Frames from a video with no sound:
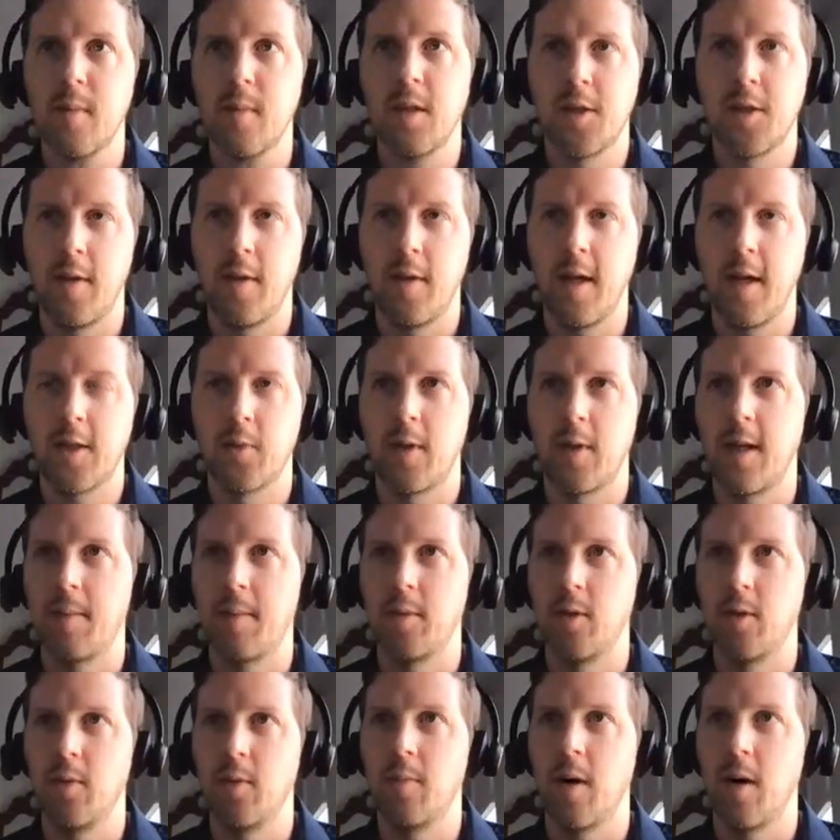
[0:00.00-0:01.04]
So that's what that
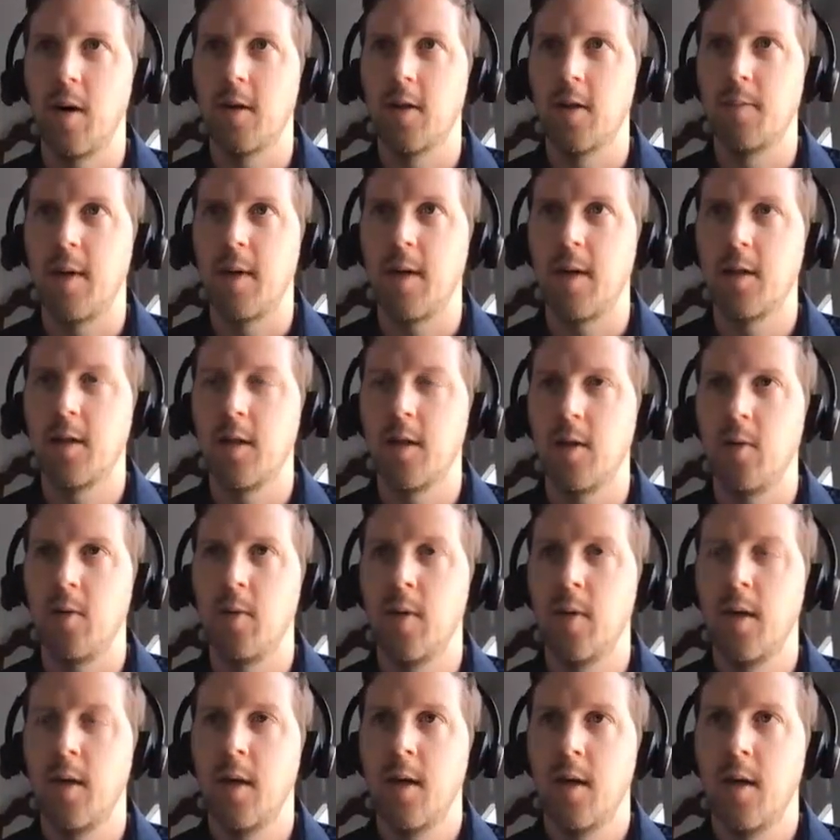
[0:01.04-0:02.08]
blue bar is meant to
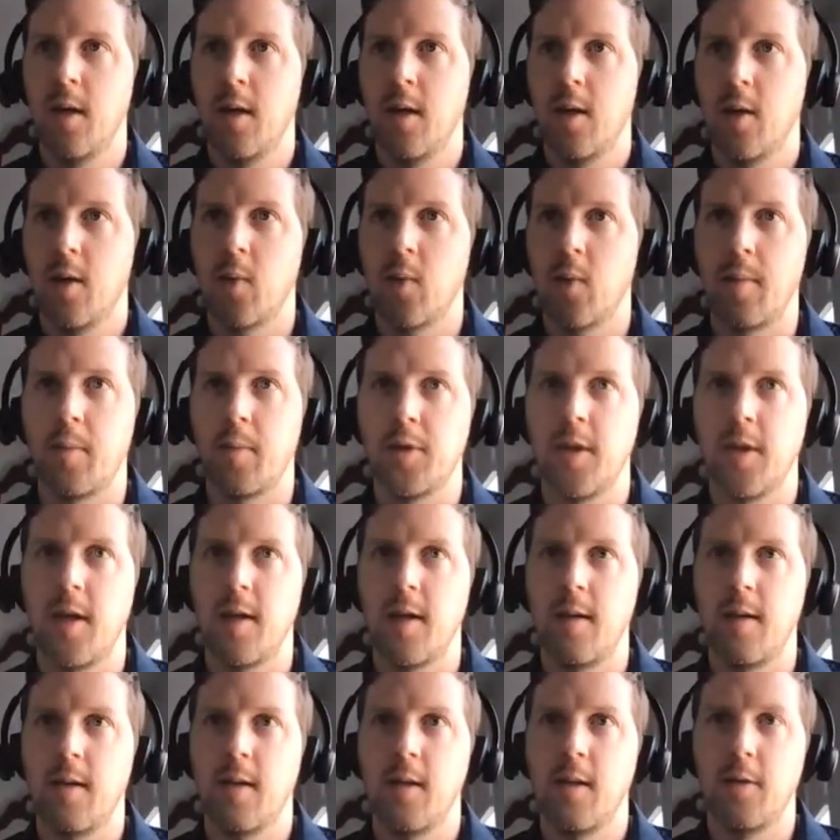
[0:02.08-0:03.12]
represent.